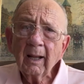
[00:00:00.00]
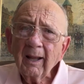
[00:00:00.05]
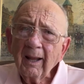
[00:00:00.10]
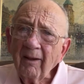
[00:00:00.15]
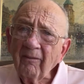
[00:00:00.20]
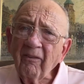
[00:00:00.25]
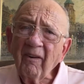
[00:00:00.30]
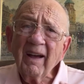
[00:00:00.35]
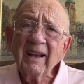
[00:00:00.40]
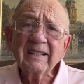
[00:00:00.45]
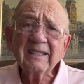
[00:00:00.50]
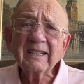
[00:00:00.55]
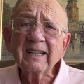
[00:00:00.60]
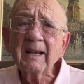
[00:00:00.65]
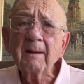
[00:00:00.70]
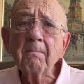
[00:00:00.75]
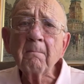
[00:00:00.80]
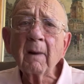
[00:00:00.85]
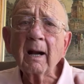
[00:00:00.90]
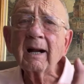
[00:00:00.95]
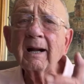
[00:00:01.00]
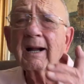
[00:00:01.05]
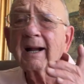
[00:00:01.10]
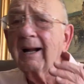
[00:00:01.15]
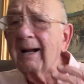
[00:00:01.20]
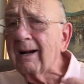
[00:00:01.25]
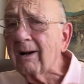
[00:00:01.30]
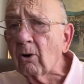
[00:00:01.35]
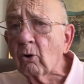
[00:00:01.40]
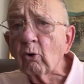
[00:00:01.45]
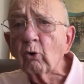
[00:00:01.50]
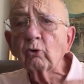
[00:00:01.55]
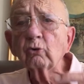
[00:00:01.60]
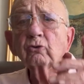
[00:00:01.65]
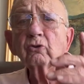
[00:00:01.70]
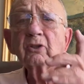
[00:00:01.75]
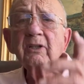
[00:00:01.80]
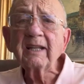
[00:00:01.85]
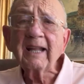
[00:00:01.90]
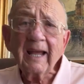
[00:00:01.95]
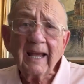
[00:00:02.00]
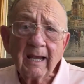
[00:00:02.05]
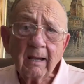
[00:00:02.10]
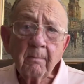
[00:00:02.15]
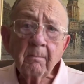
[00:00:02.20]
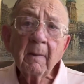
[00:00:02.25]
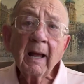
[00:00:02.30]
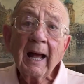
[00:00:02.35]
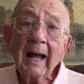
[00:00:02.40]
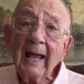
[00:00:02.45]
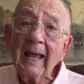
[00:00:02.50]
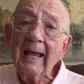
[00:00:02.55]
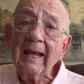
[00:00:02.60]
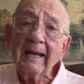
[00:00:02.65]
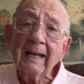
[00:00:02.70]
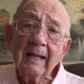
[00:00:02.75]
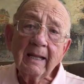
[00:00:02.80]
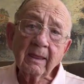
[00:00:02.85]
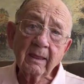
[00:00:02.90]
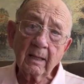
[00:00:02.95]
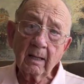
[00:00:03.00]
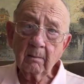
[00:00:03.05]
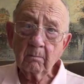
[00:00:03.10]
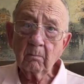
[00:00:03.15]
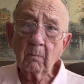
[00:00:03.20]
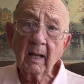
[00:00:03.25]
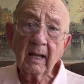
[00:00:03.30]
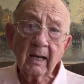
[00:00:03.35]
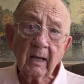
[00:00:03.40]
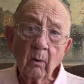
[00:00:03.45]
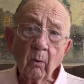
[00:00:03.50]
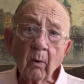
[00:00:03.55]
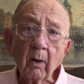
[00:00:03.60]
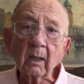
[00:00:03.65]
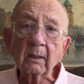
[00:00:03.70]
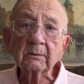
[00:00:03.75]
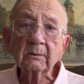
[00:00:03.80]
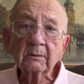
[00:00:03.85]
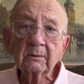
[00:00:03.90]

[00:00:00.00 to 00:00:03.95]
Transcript: If I see Mark Garrigle's name anywhere,